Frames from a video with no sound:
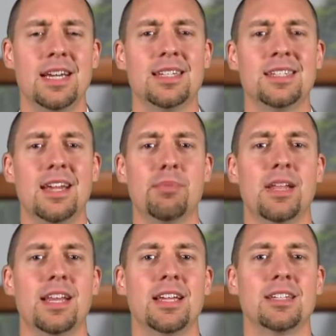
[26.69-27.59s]
Estate
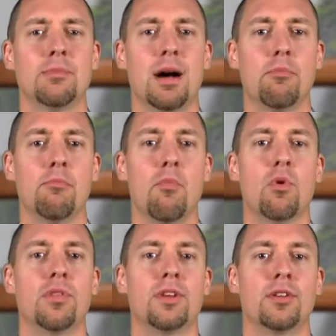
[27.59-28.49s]
planning is about
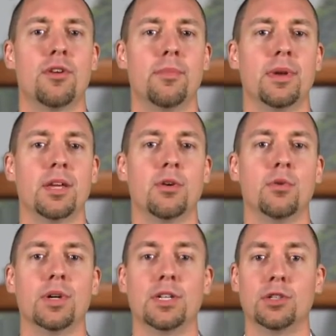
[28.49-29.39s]
more than determining who
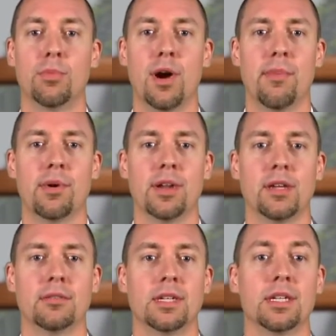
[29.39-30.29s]
will get your property.
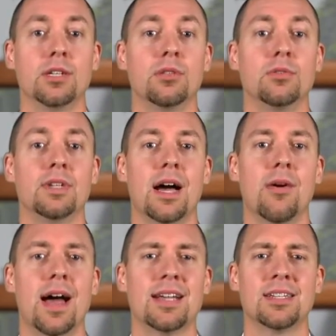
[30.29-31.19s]
It includes how
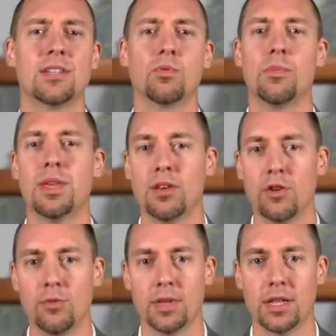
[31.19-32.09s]
assets will be
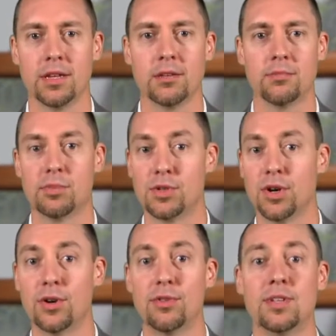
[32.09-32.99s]
accumulated,
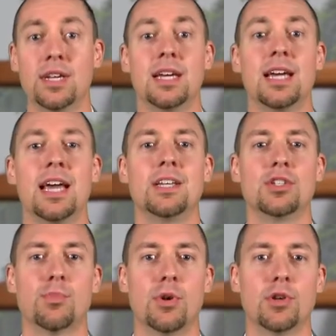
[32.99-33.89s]
preserved, and
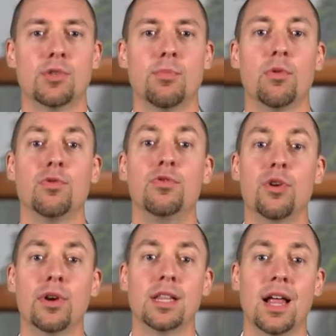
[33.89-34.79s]
dispersed both
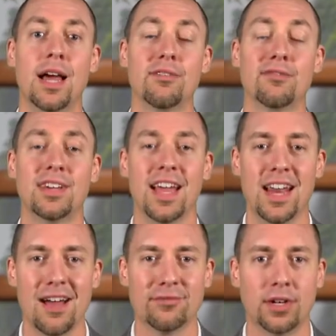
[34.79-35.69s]
during life and
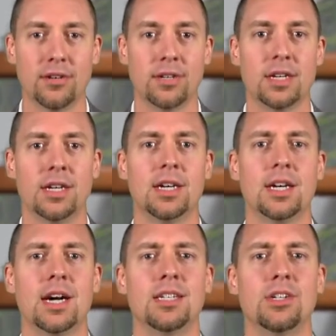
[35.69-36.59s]
after.
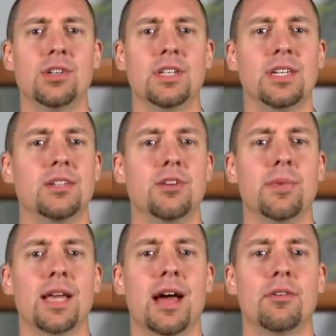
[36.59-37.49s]
Additionally,
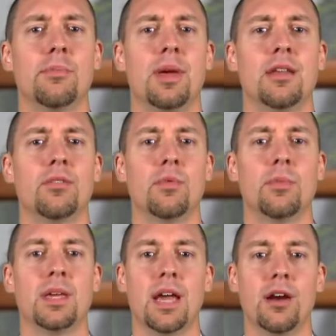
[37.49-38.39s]
determining how dependents will
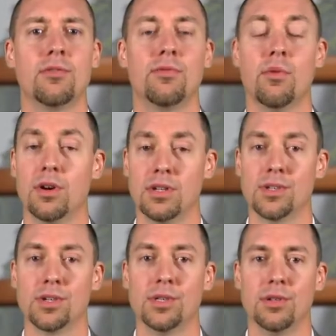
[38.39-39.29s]
be cared for is
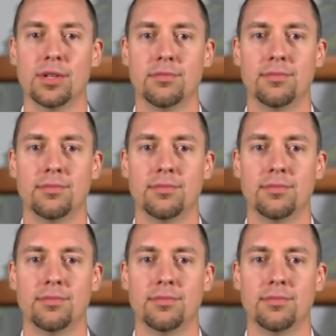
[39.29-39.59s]
included.